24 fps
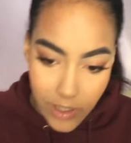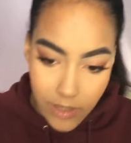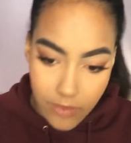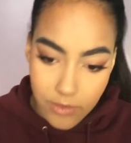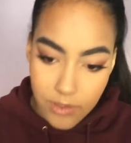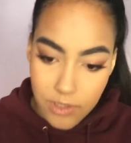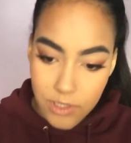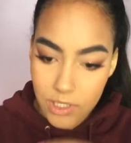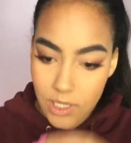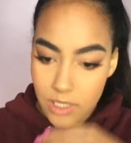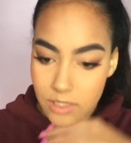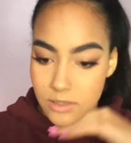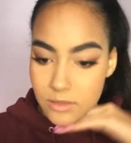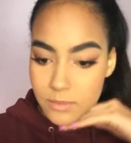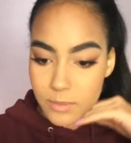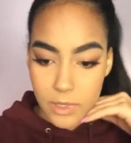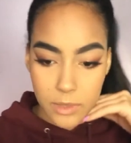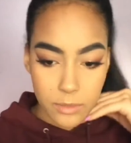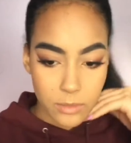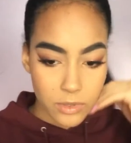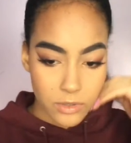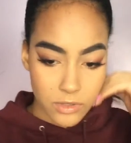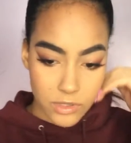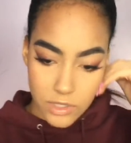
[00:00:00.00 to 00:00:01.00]
Whenever she has
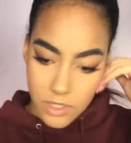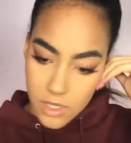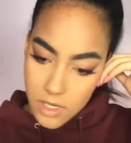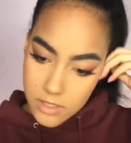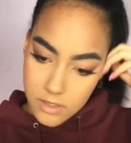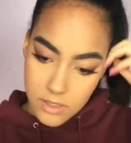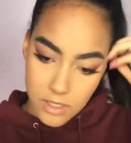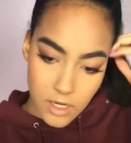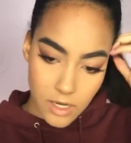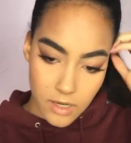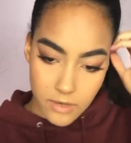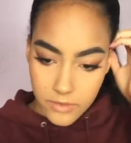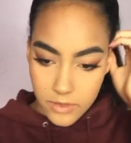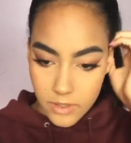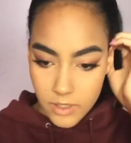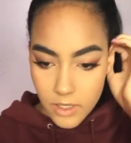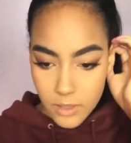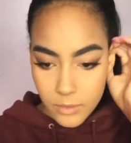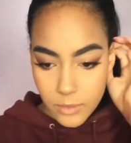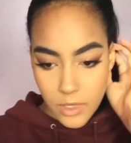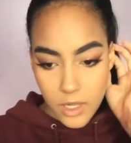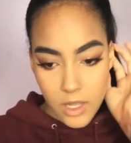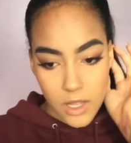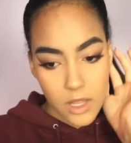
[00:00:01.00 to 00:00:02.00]
pimples, she has to cover
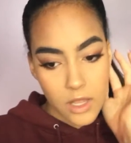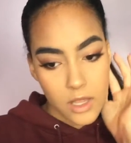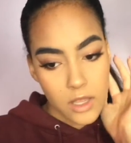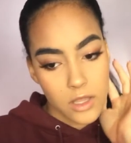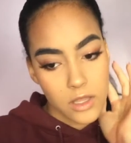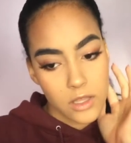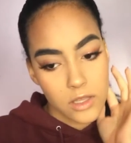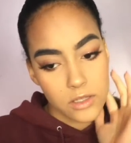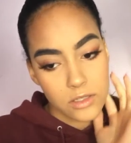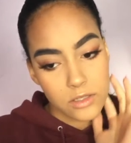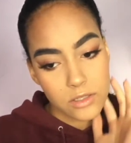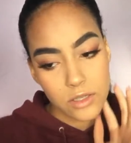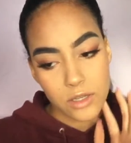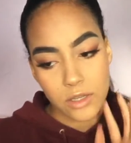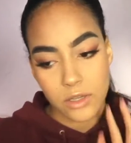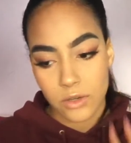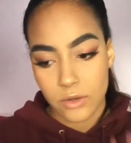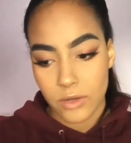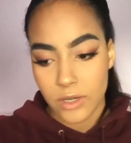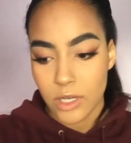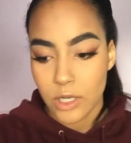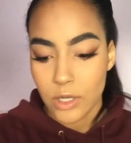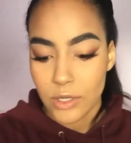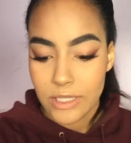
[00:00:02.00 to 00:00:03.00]
up. So, you
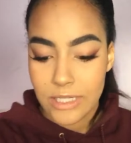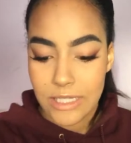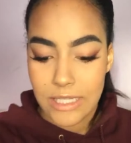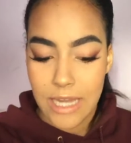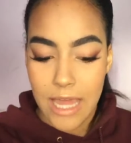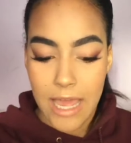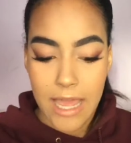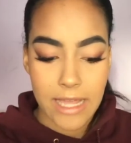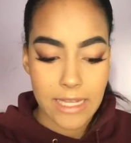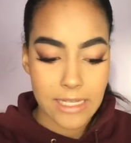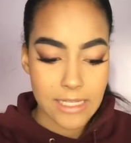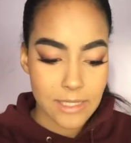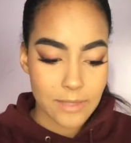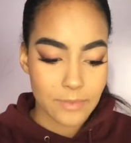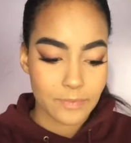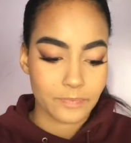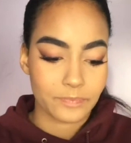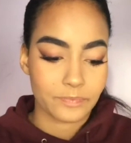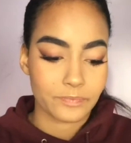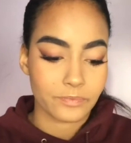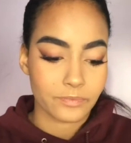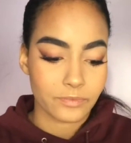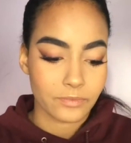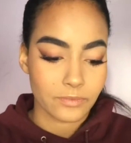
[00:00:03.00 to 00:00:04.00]
know, it looks nice.
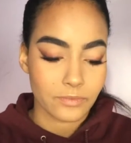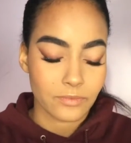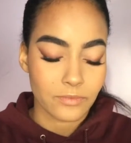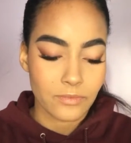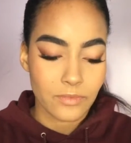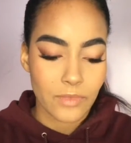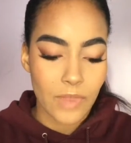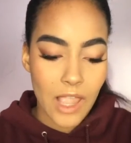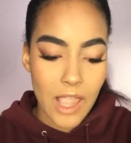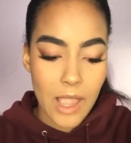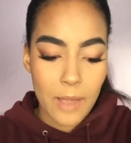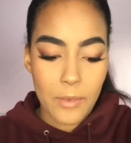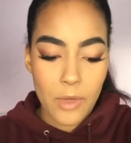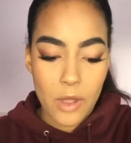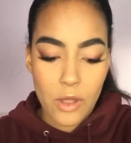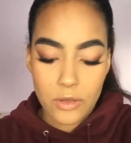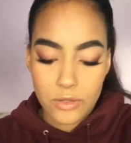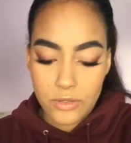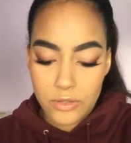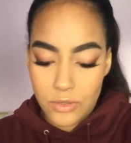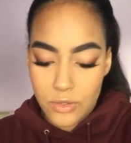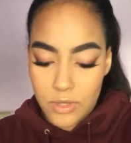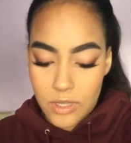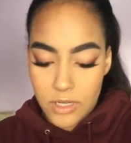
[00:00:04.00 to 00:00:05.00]
I'm
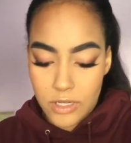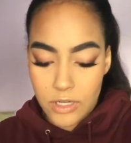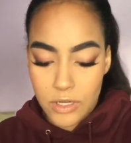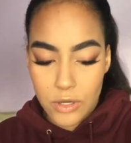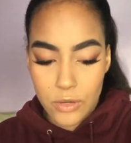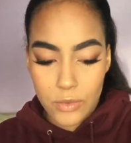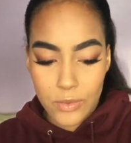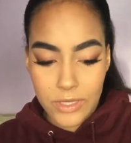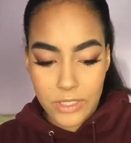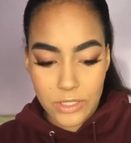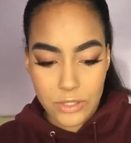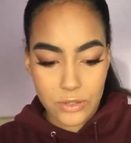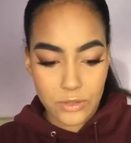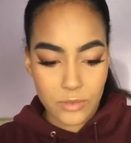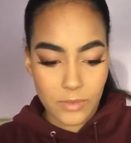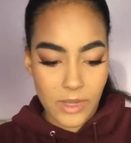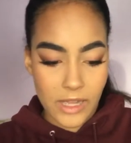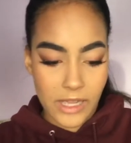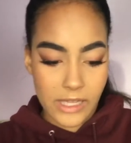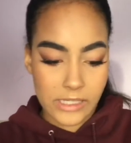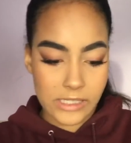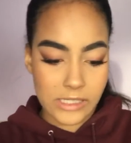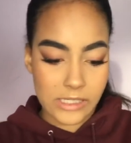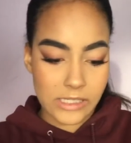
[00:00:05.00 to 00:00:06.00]
also gonna go into
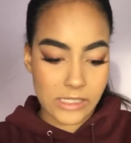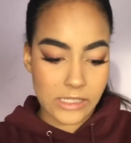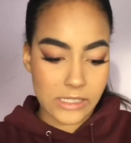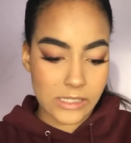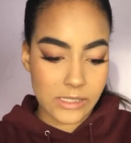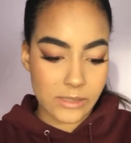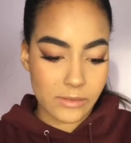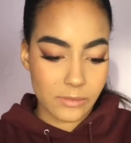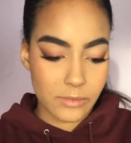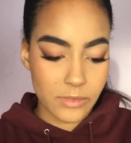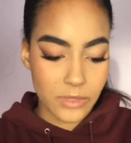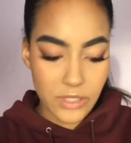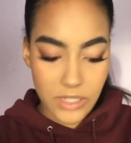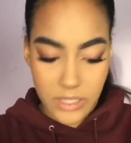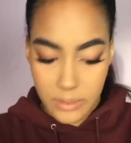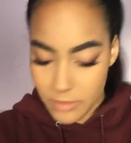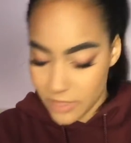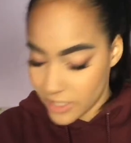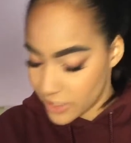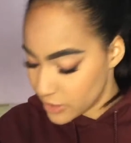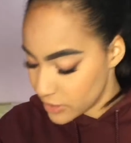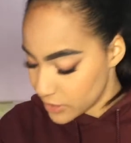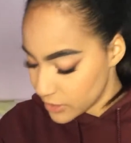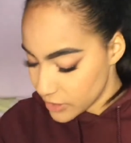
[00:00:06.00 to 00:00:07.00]
my beauty
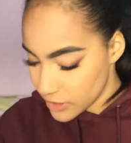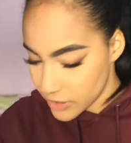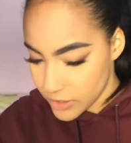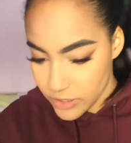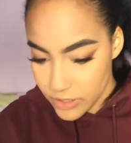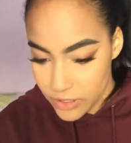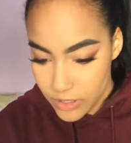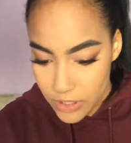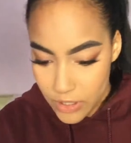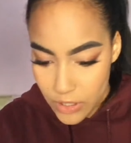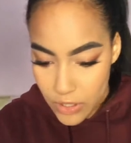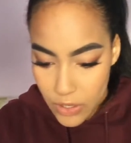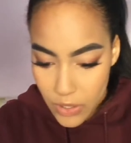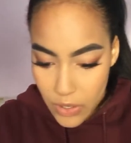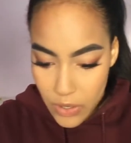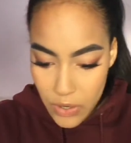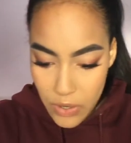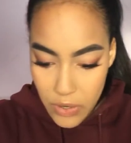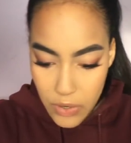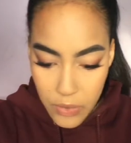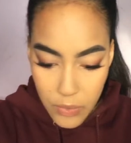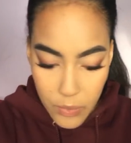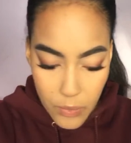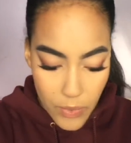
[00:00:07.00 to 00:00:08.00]
blender
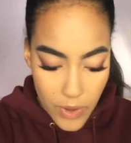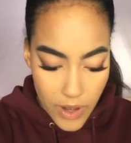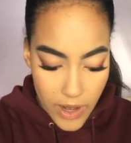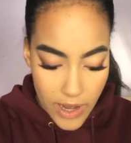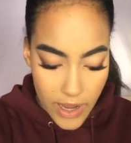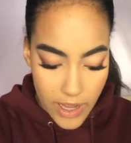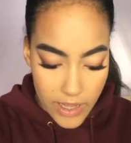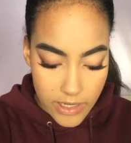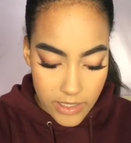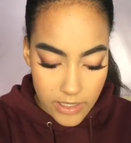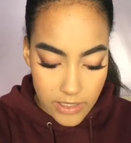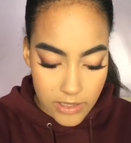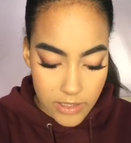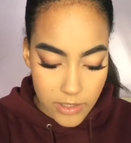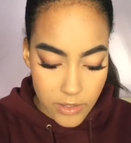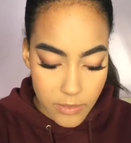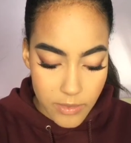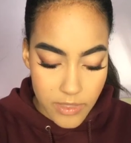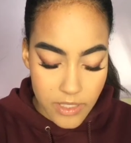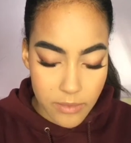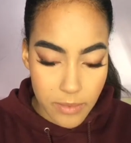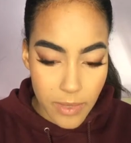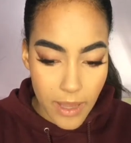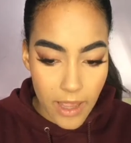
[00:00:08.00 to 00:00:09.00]
where I had a little
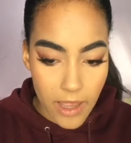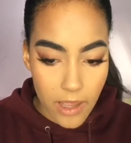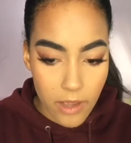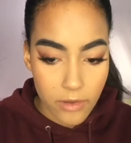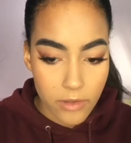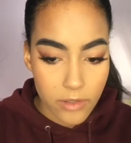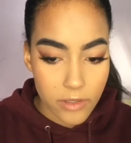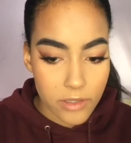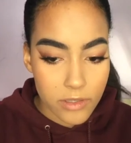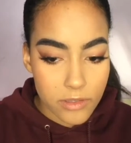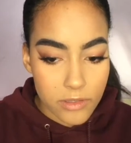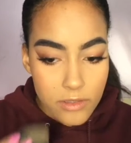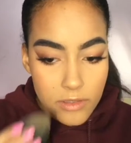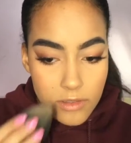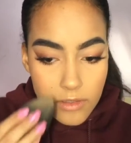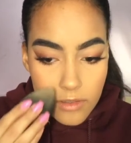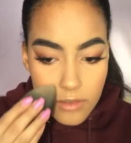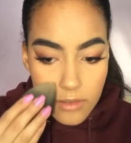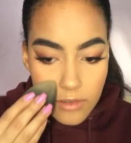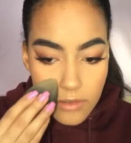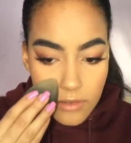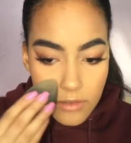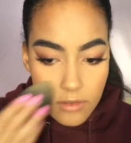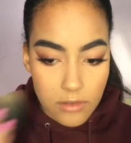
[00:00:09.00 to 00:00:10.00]
bit of powder and
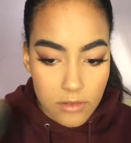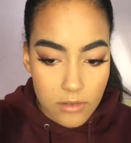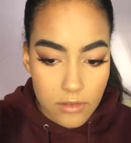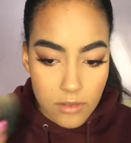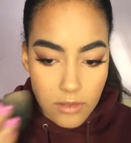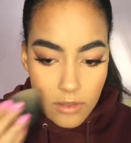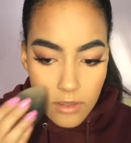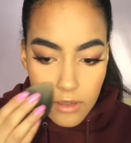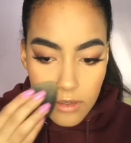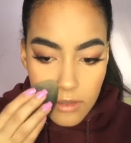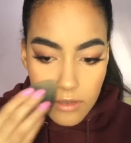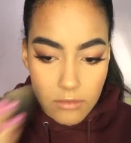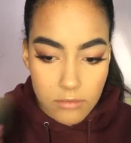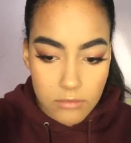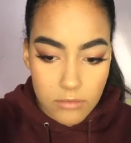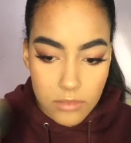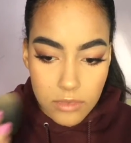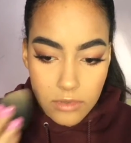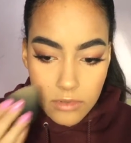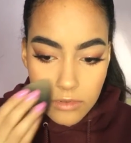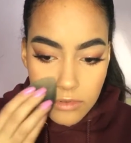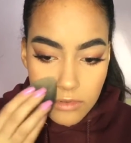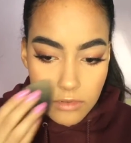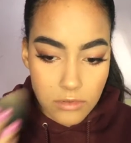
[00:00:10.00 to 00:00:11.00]
just
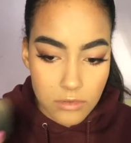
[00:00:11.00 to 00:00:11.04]
dab